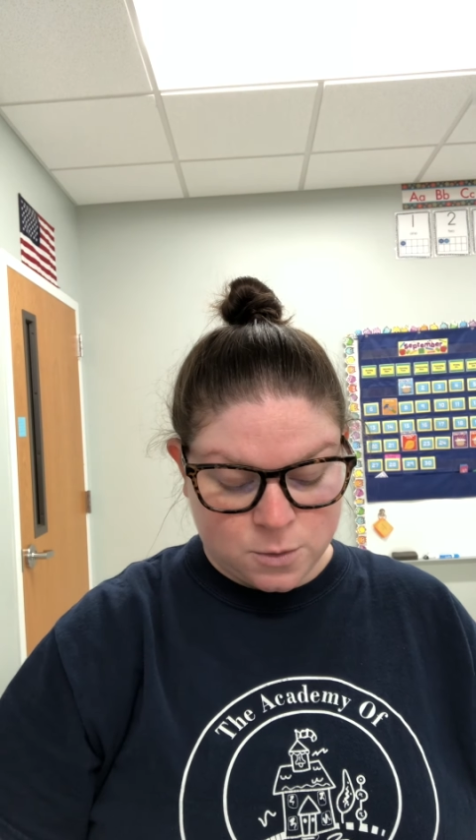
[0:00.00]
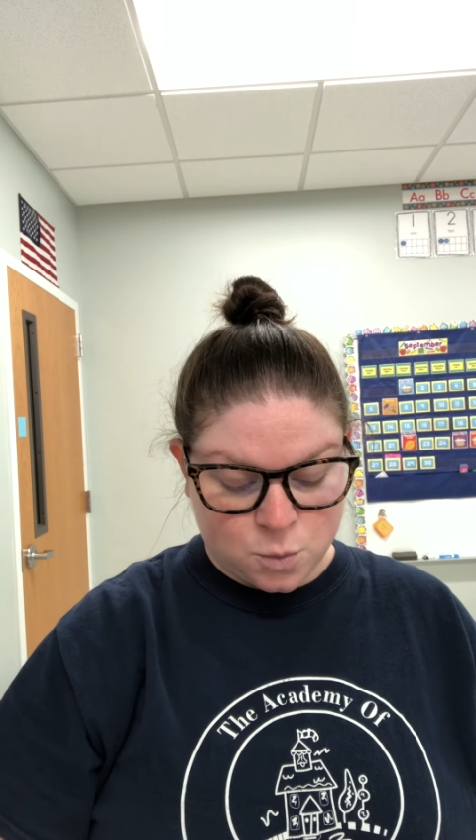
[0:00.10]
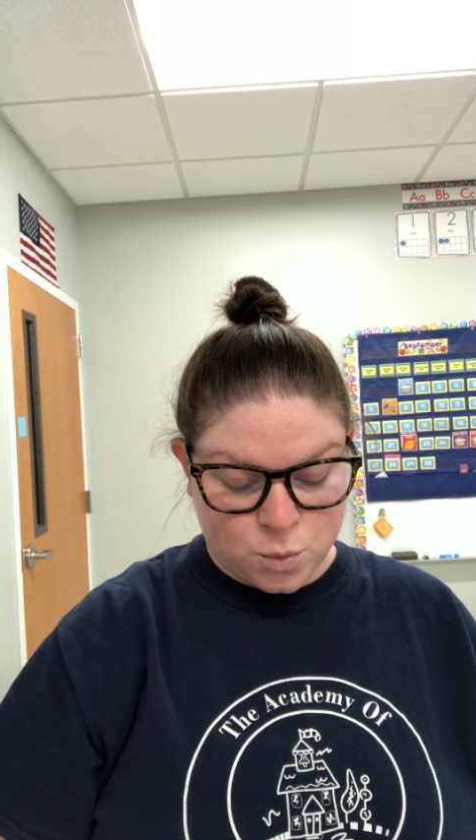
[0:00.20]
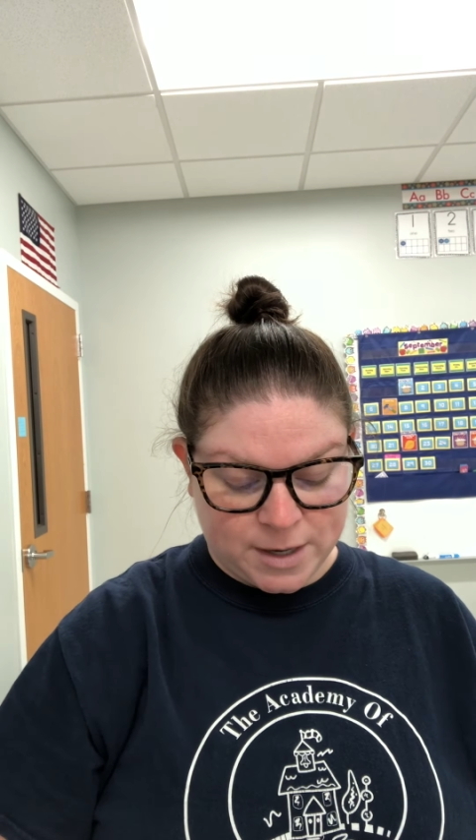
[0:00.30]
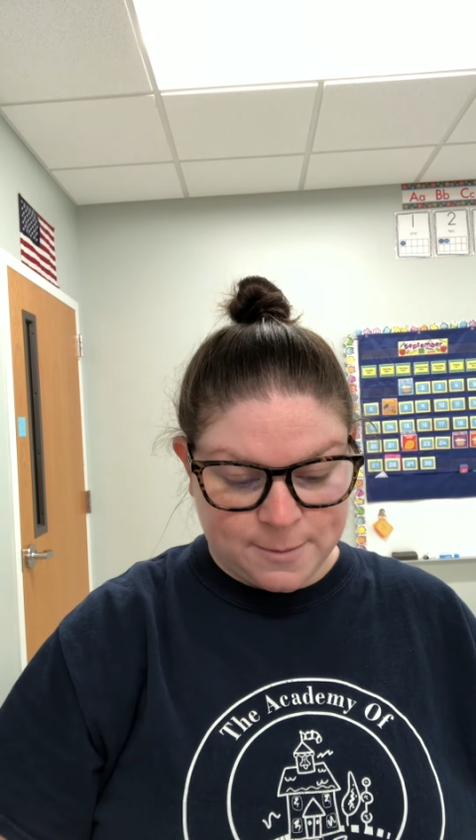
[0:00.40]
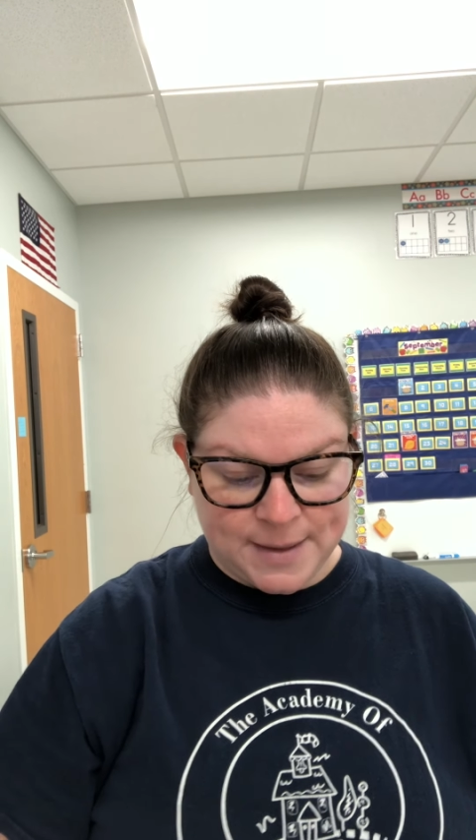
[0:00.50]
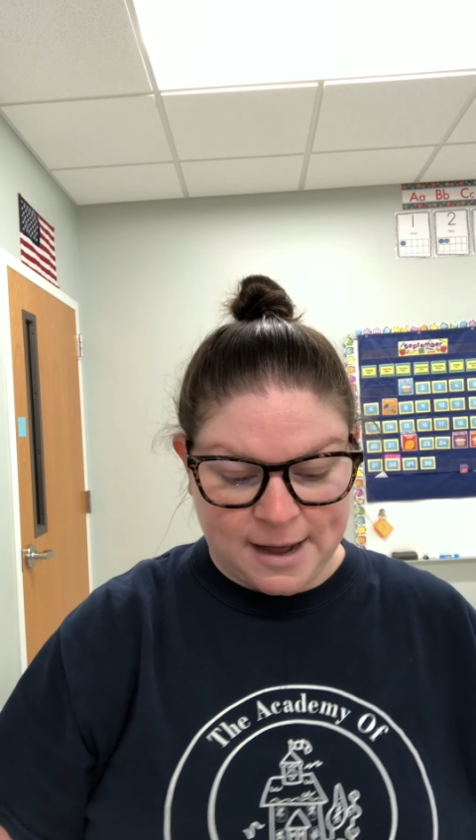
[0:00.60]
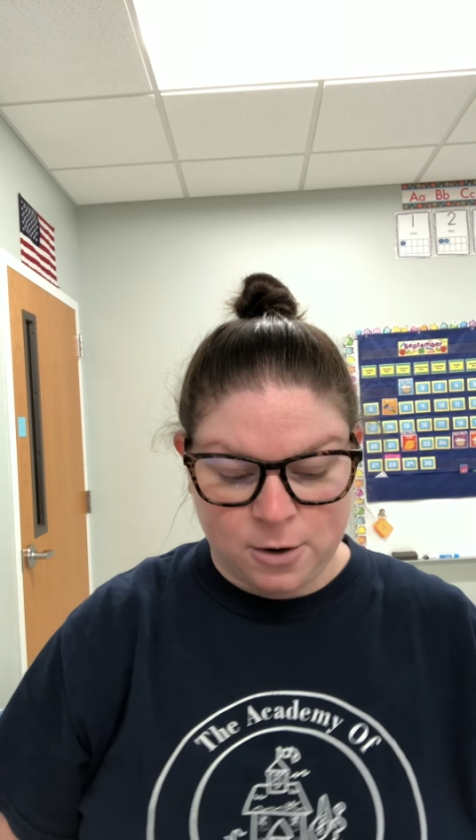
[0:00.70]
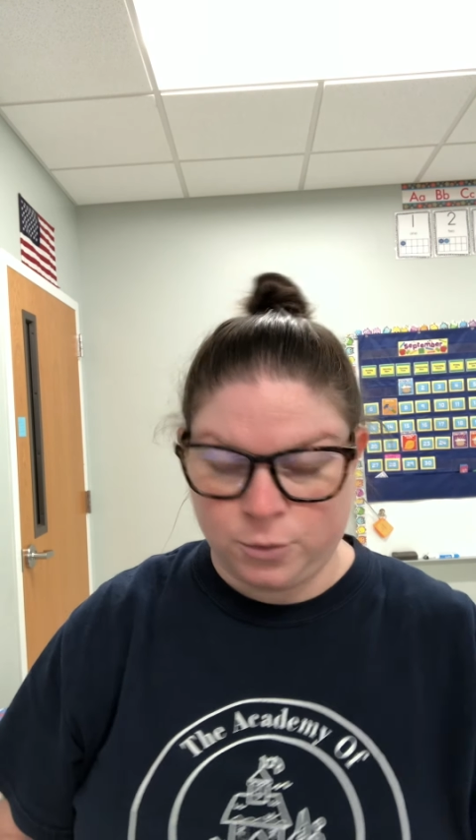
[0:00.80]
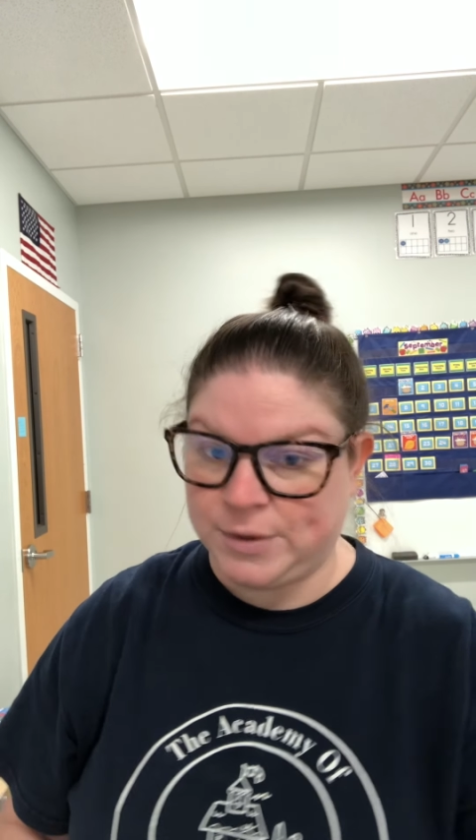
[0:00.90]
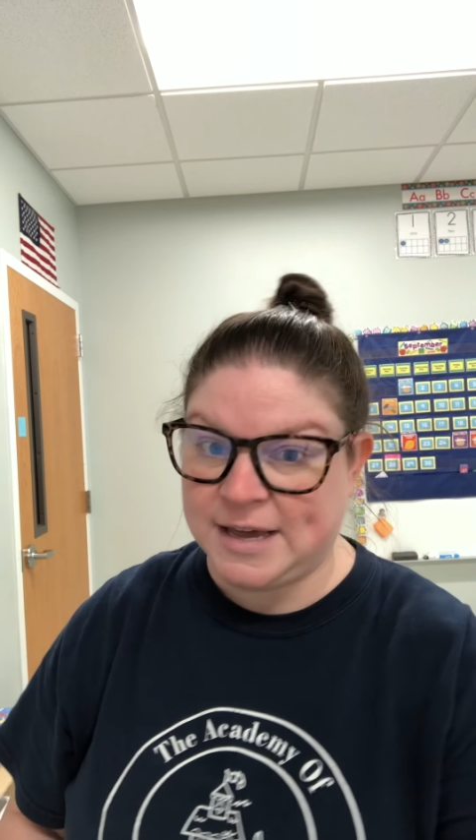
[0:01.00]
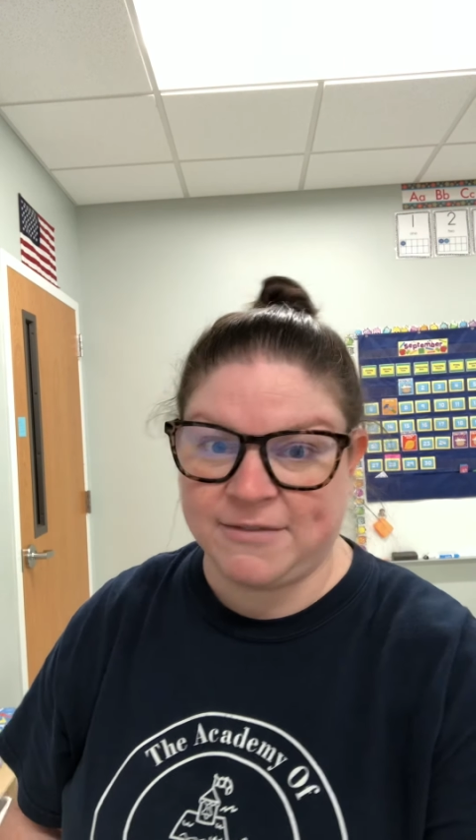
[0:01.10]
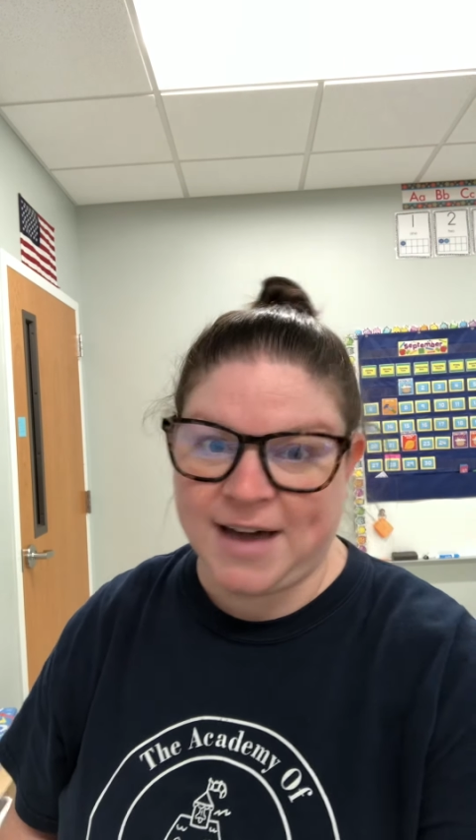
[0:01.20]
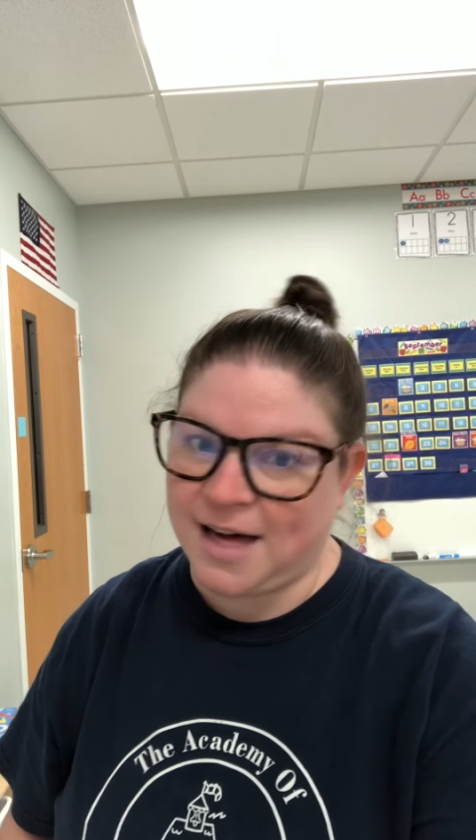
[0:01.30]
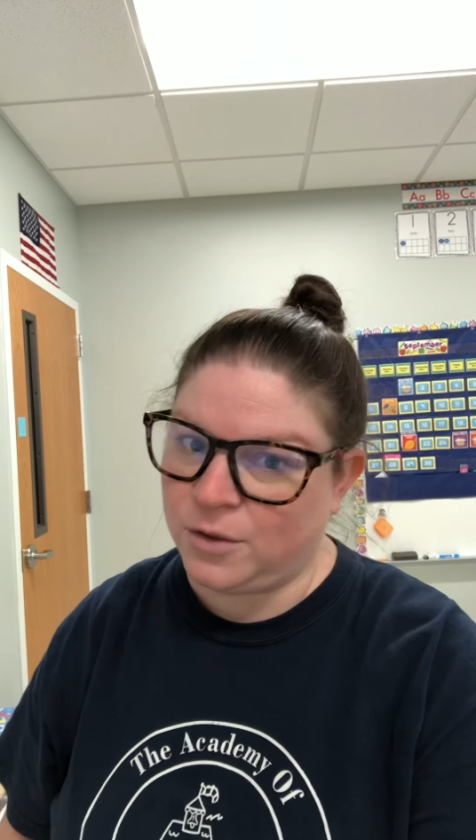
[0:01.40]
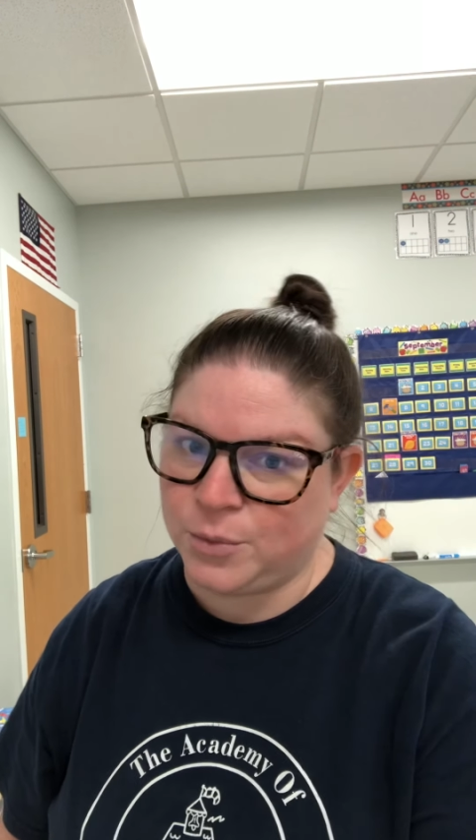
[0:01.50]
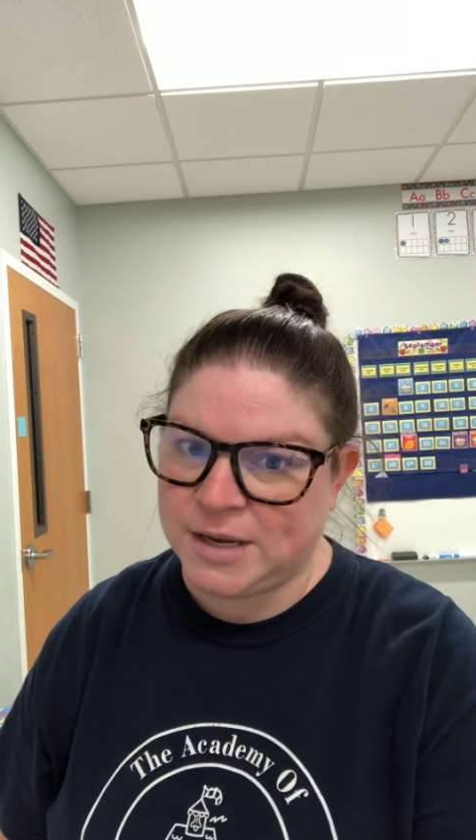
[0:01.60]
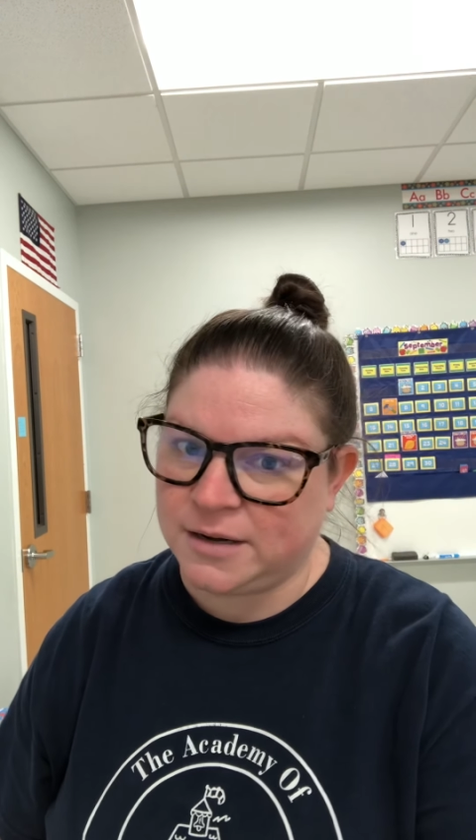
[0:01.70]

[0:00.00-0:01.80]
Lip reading: What about, we have Halloween